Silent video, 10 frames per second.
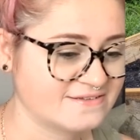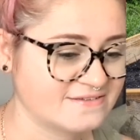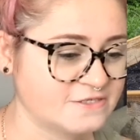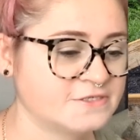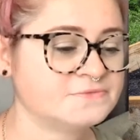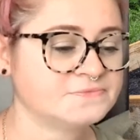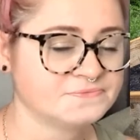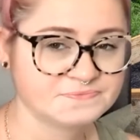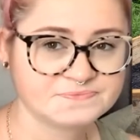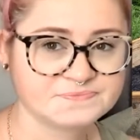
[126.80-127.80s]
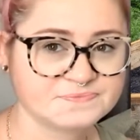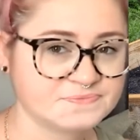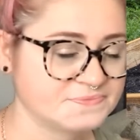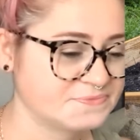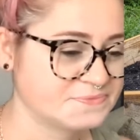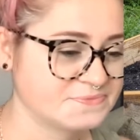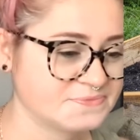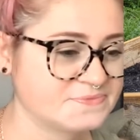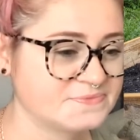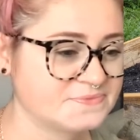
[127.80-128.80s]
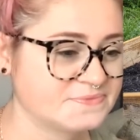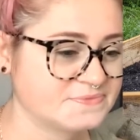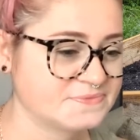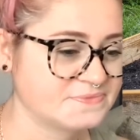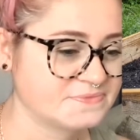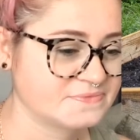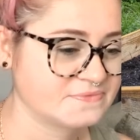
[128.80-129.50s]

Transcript: [no speech]